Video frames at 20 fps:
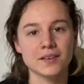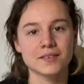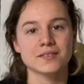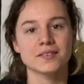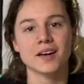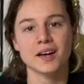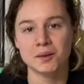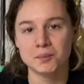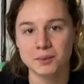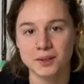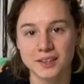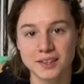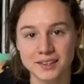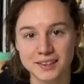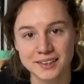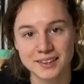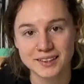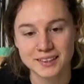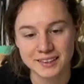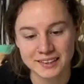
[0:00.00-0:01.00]
fabric
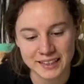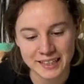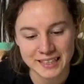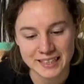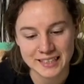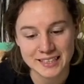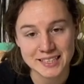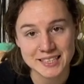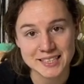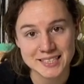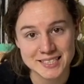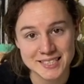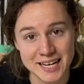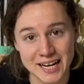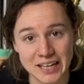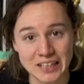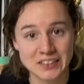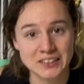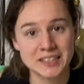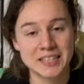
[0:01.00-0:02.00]
laid
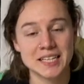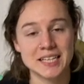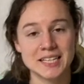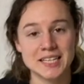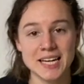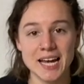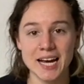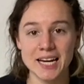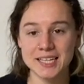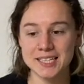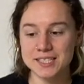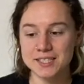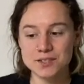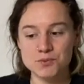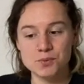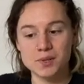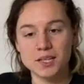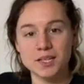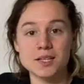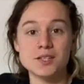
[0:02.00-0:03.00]
down. Next,
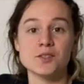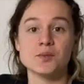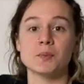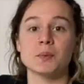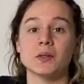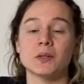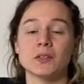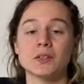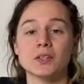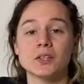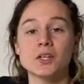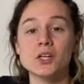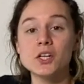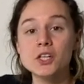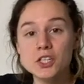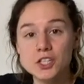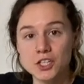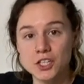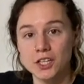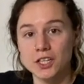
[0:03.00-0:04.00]
we need to put the
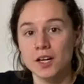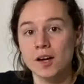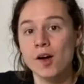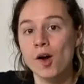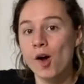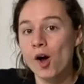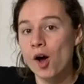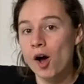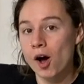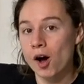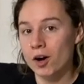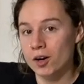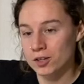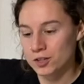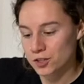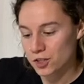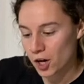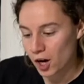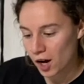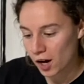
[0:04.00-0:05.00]
cushion on
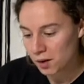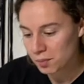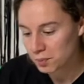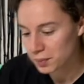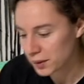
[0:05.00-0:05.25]
top.